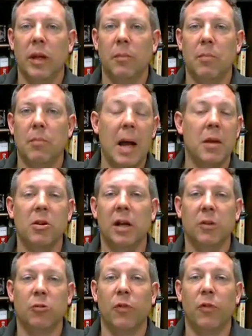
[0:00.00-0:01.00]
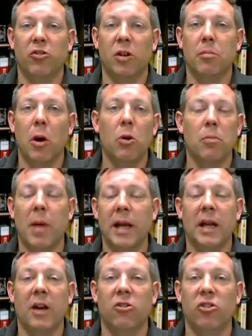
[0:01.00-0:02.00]
My electrofishing boat
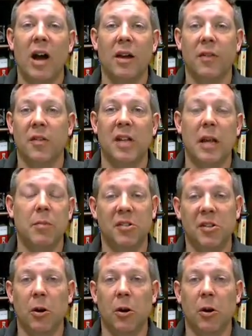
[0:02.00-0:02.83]
might not shock the same as